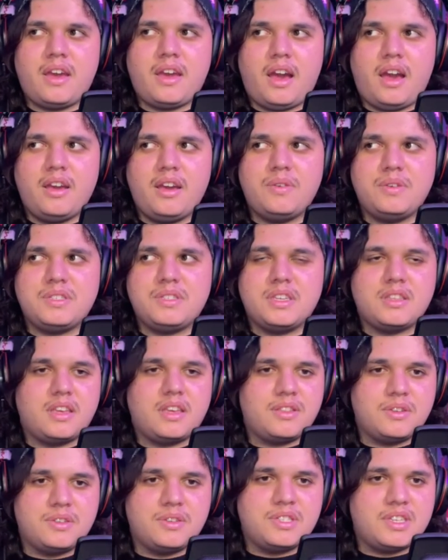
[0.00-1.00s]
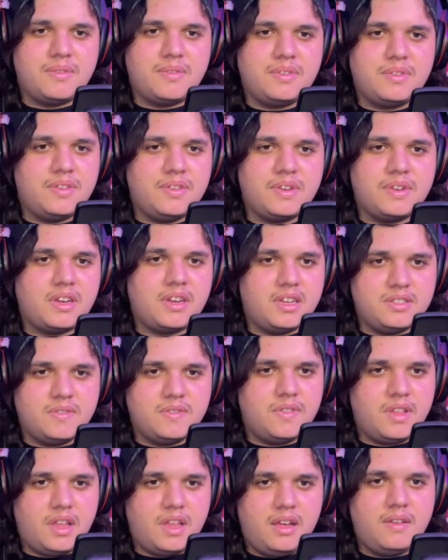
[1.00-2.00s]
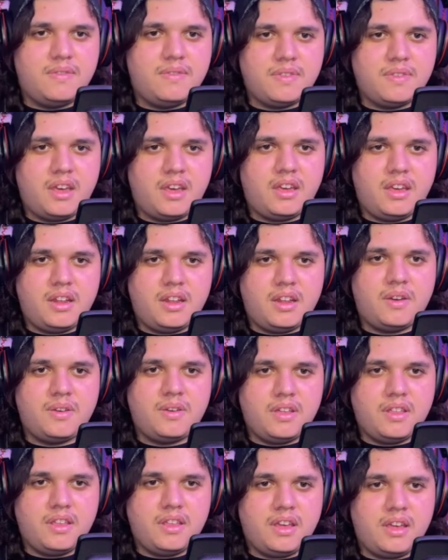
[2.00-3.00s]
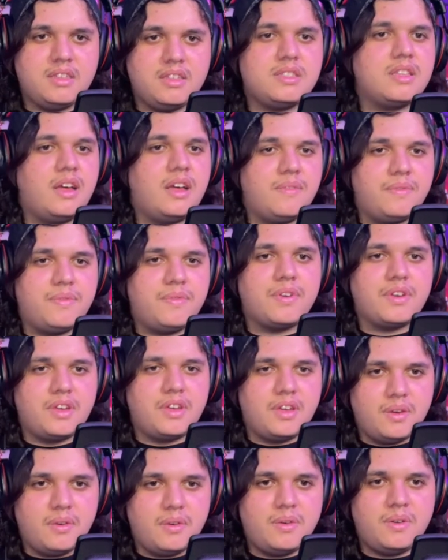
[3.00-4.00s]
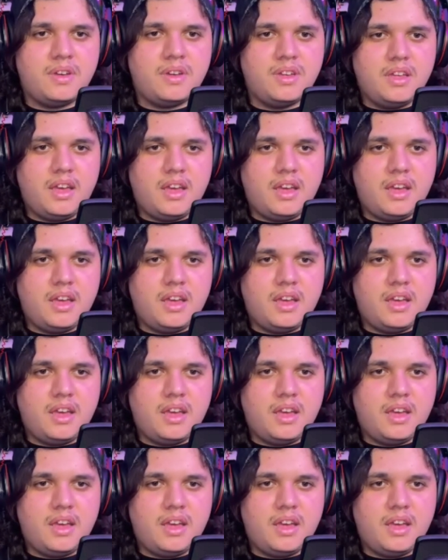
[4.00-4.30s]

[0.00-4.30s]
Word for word: I always think like there's several different kinds of love like you know his love for you